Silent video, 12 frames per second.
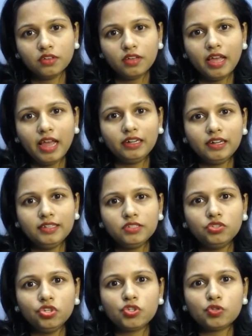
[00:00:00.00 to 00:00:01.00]
At
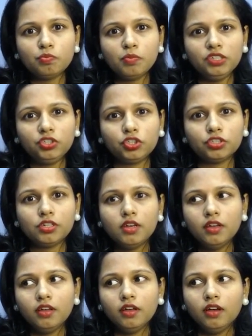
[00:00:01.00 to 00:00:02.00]
least this much
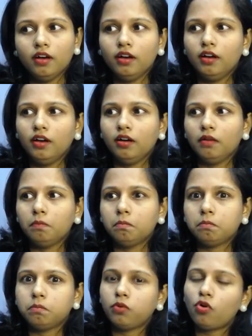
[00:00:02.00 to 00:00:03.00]
uh,
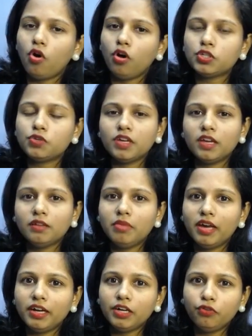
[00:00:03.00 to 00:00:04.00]
cost we can
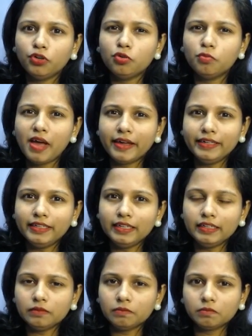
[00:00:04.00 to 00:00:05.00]
bear it for
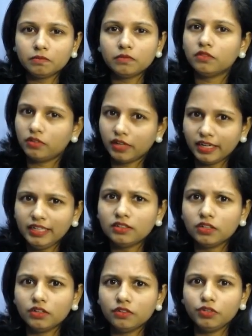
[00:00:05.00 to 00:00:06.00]
humanity, right?
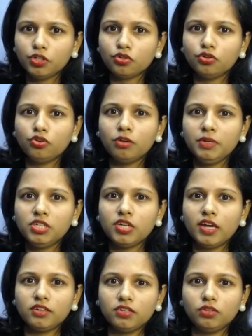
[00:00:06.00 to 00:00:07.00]
We should not be
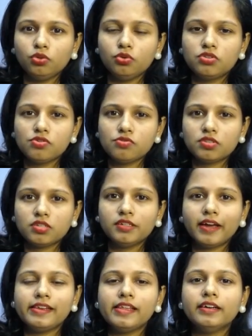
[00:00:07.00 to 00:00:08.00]
charging those innocent
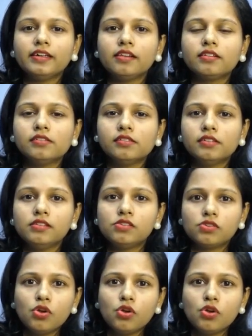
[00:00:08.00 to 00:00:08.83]
tiny little girls